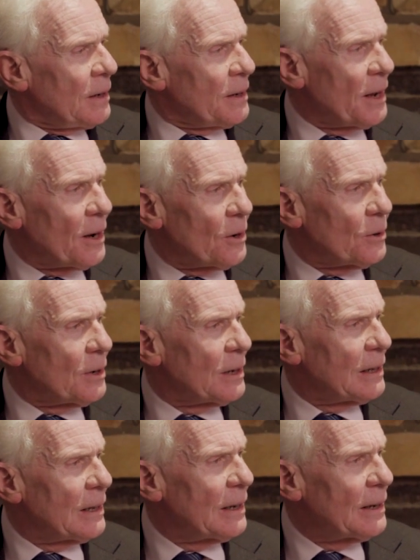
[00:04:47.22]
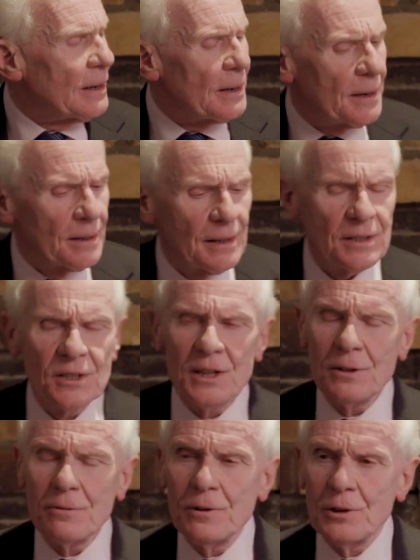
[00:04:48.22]
Now, let's
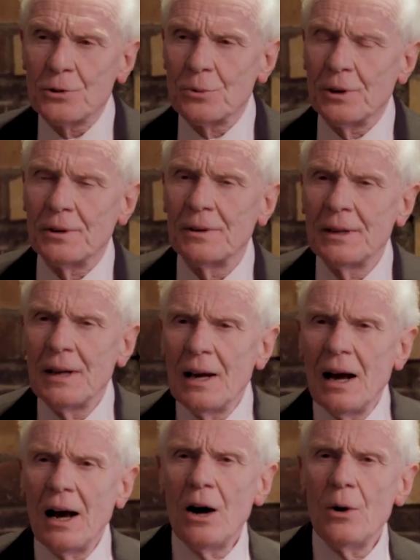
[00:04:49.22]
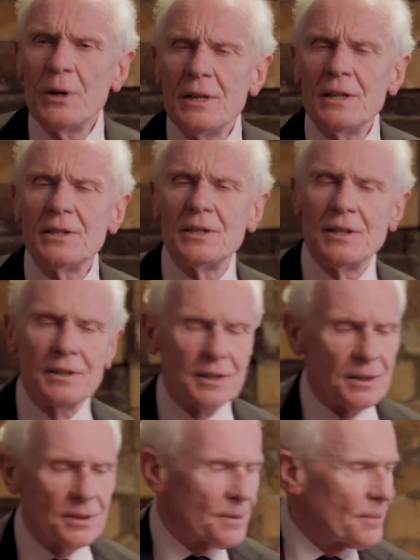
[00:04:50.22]
take the first one. How easy is
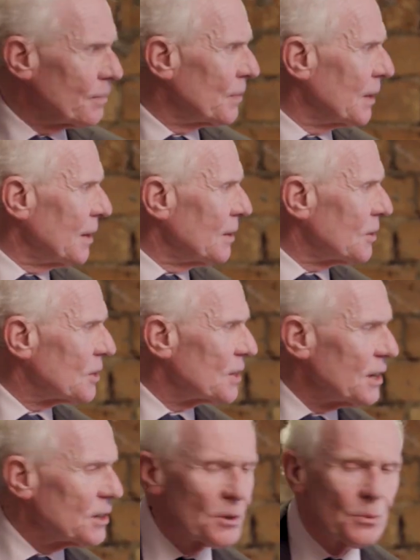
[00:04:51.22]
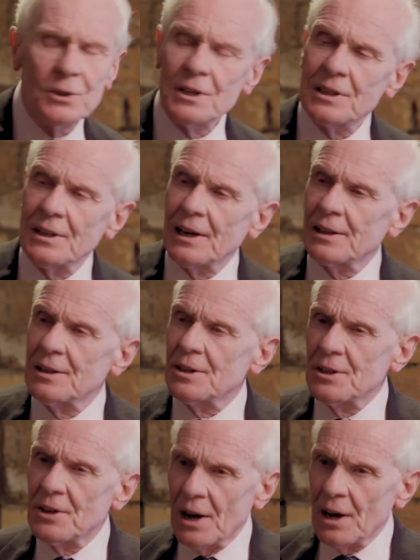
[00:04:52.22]
it to say someone is likely
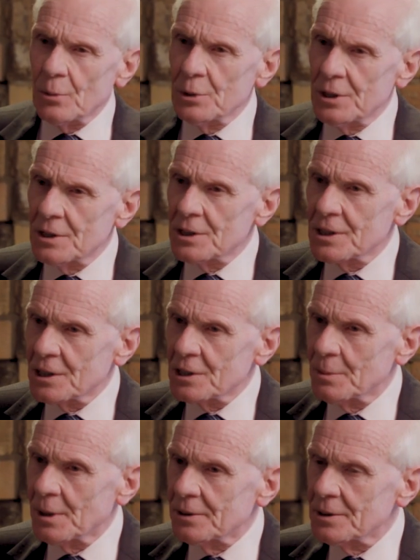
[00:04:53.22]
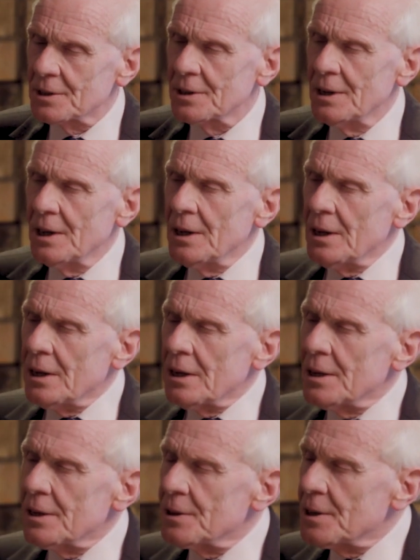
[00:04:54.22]
to die within 6 months?
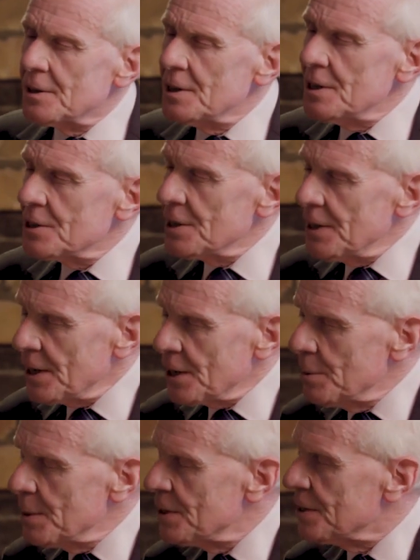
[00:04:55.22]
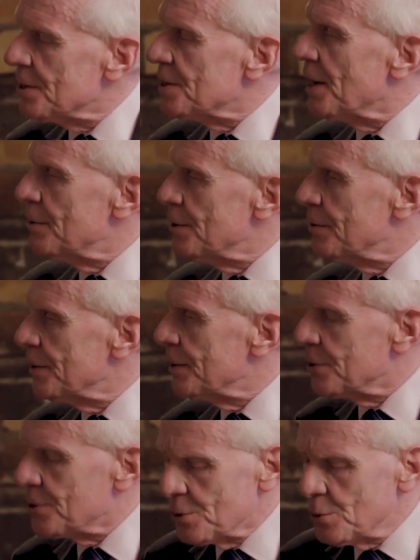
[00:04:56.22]
The select committee that I've
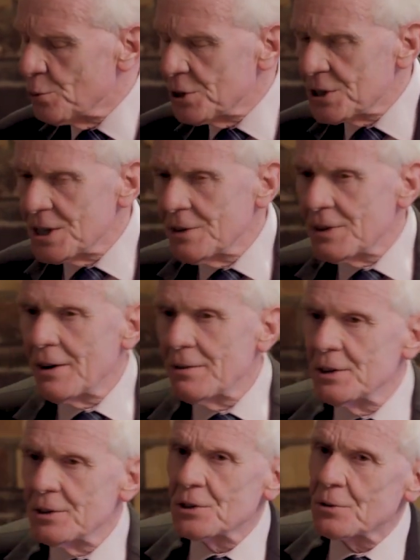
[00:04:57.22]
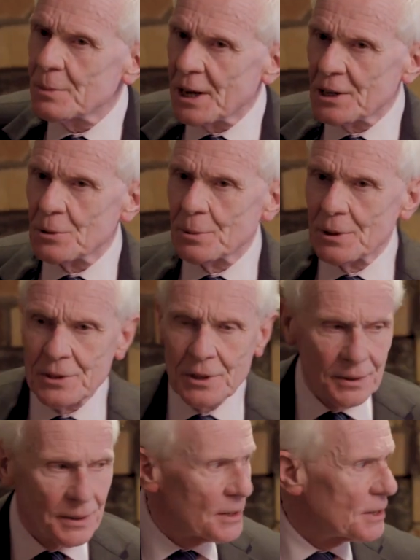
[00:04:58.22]
referred to received evidence from experts
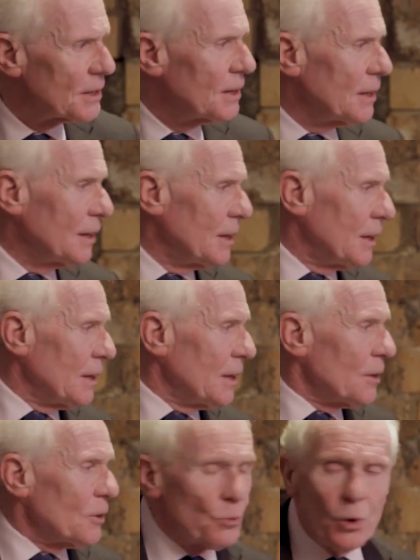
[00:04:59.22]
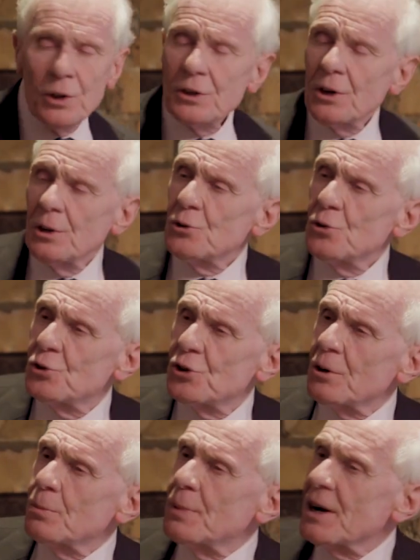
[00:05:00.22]
on this. The Royal College of
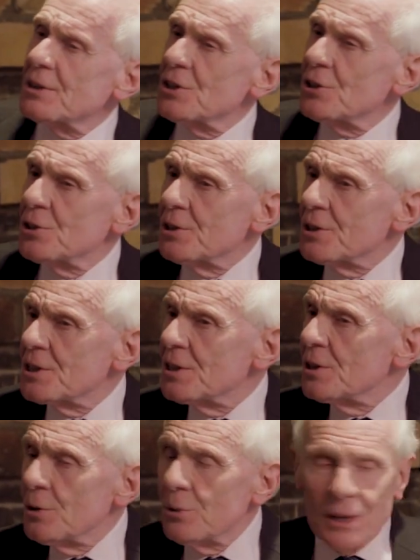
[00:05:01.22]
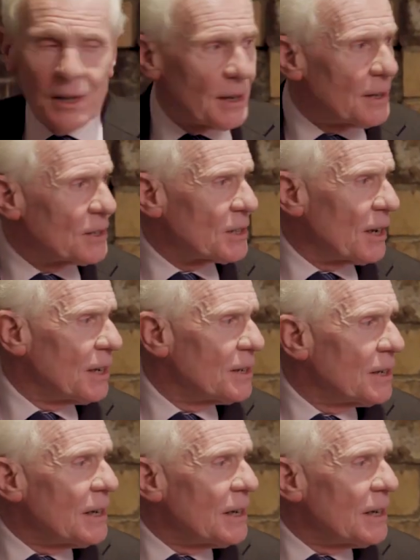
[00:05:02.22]
General Practitioners in the UK said,